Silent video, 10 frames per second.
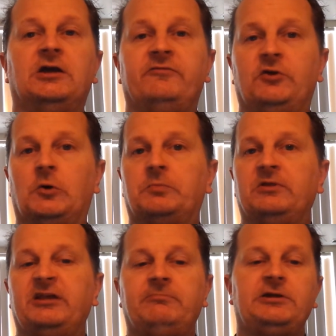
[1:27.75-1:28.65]
If you don't
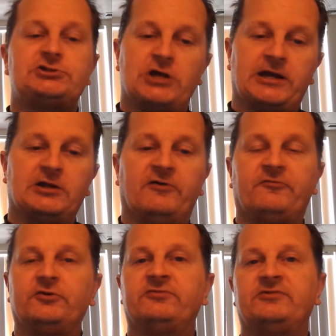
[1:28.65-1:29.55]
believe me, check it out
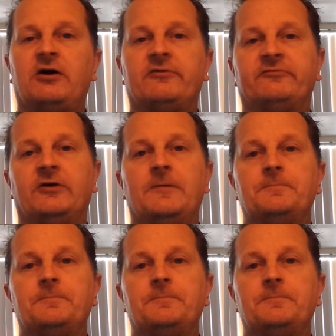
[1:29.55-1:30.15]
for yourself.